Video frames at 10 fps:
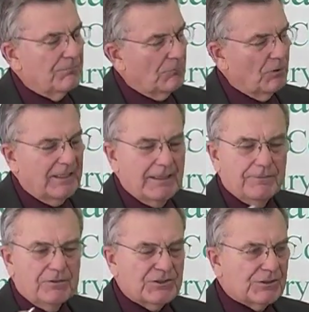
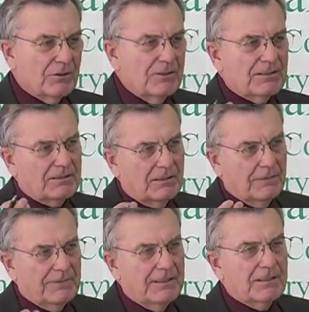whatever source
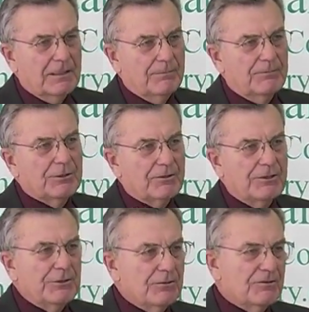of income you're going
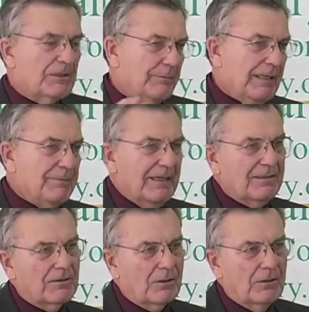to use to pay
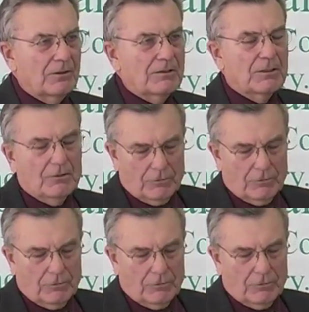back the loan